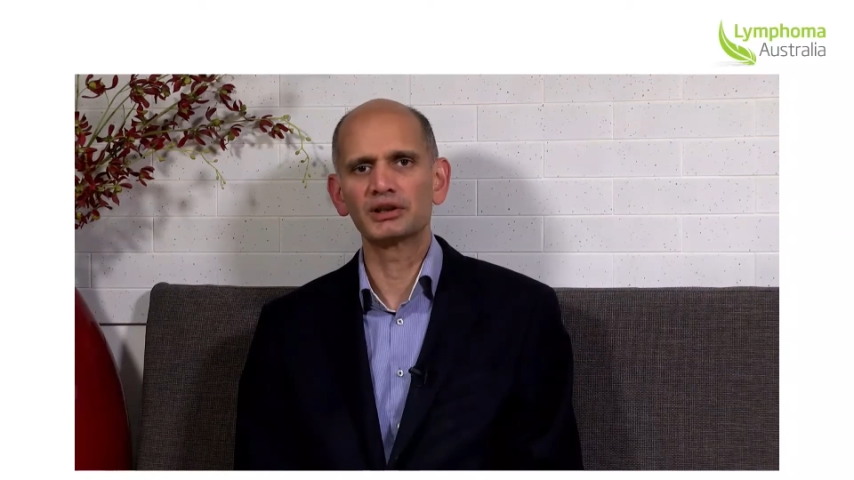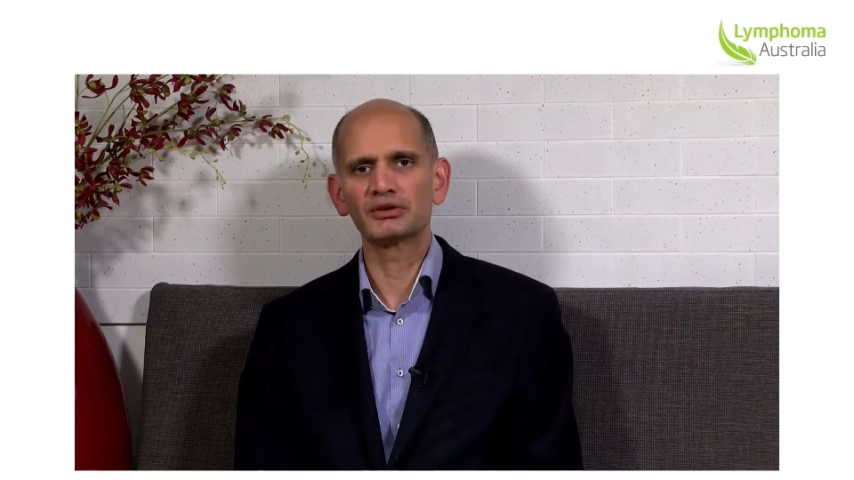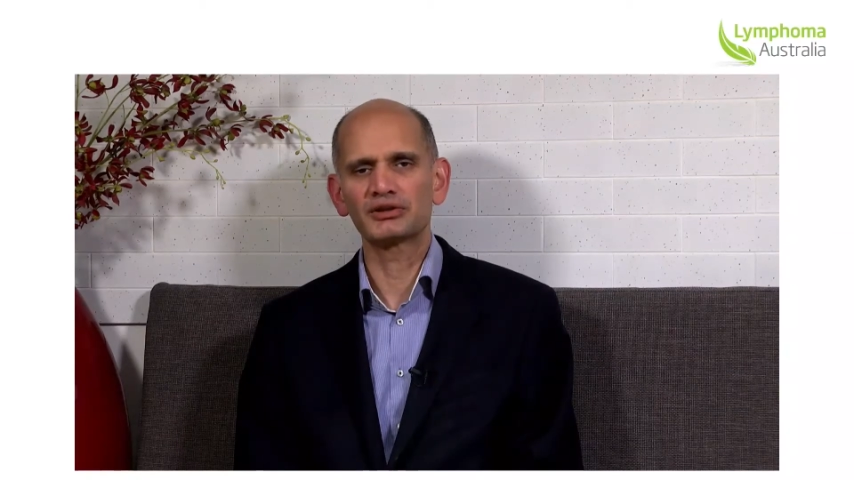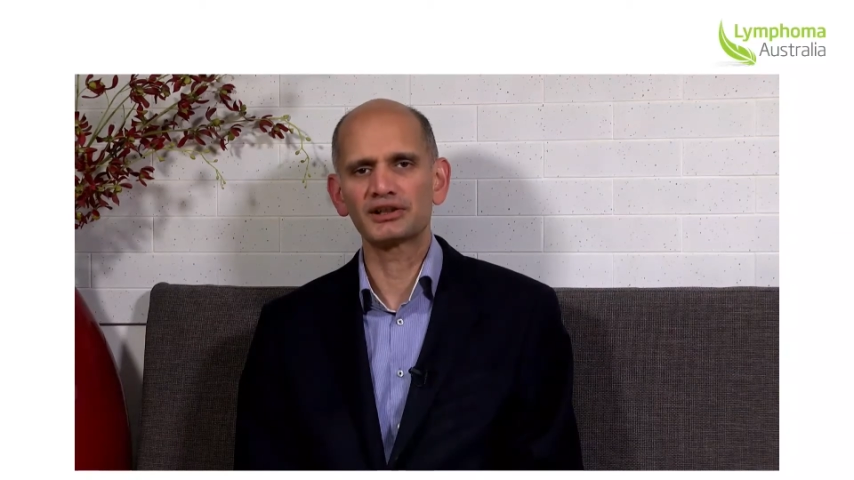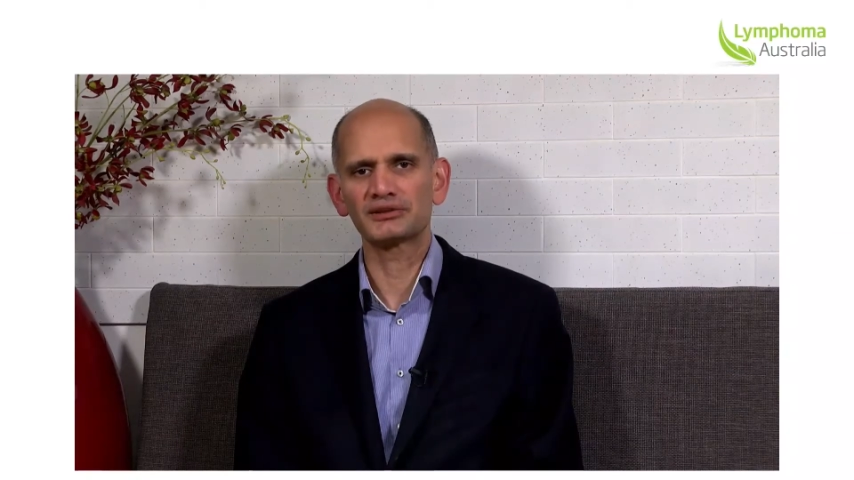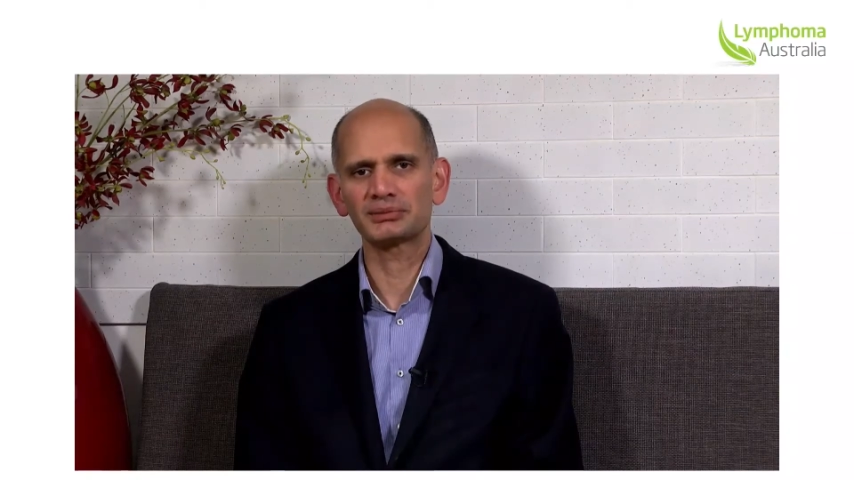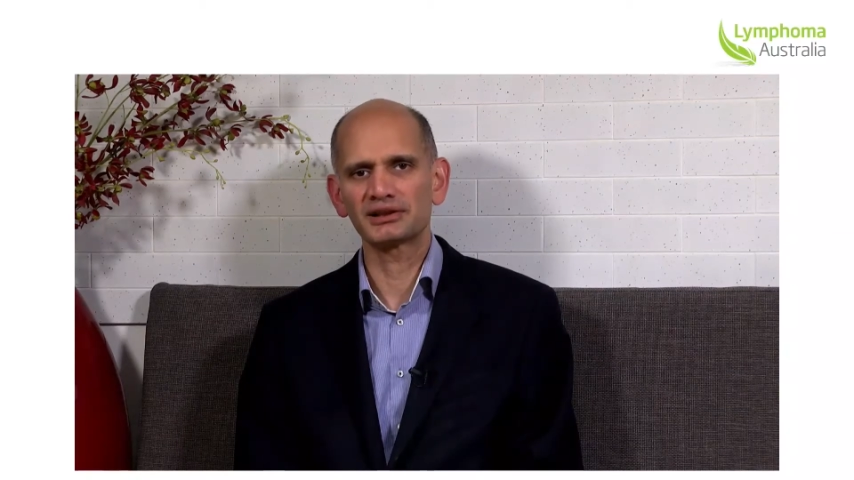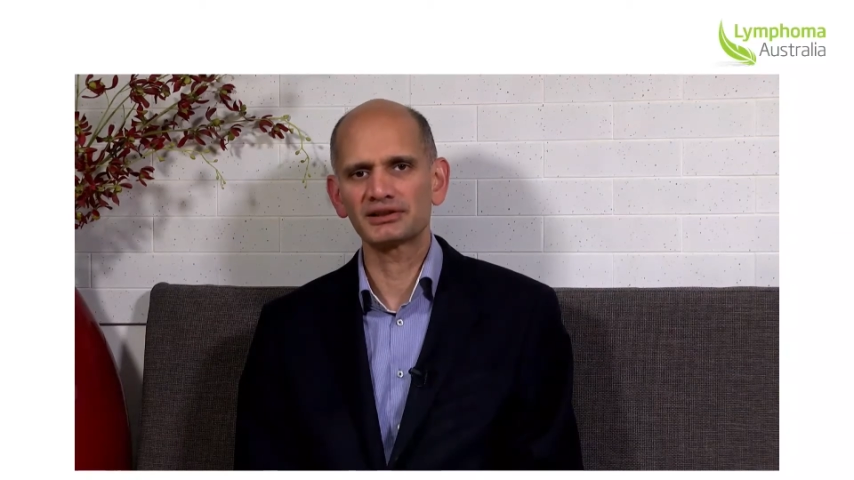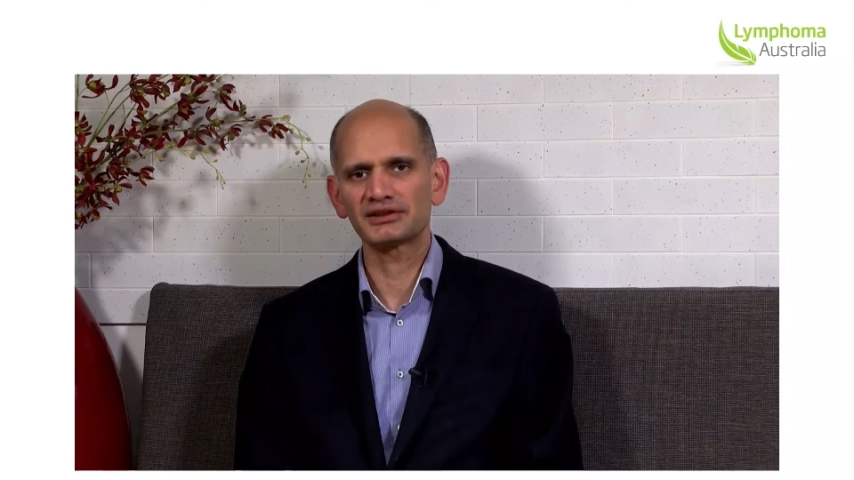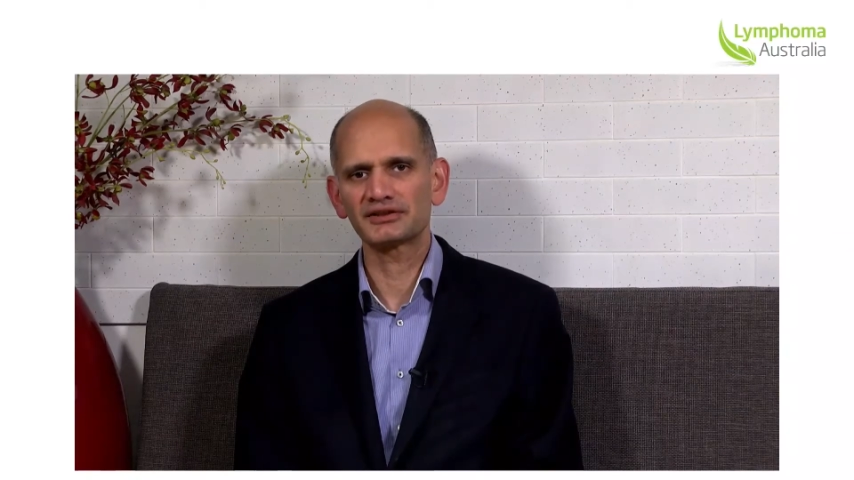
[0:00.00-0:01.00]
marrow
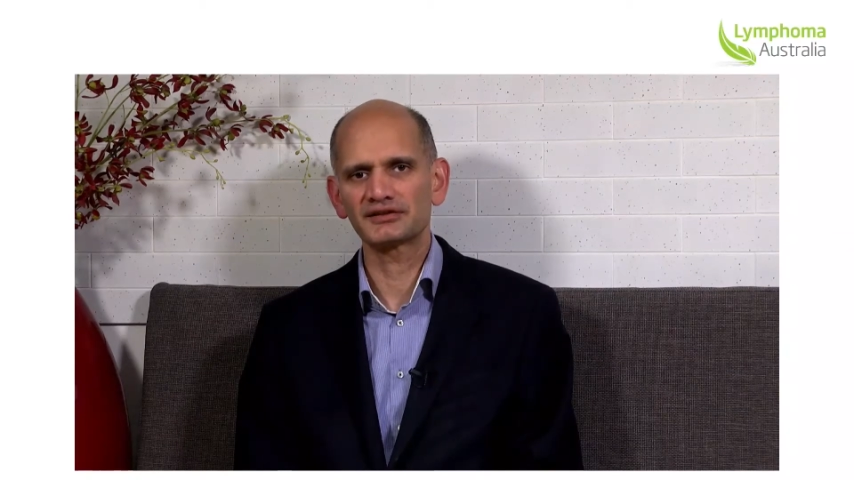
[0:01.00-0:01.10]
transplants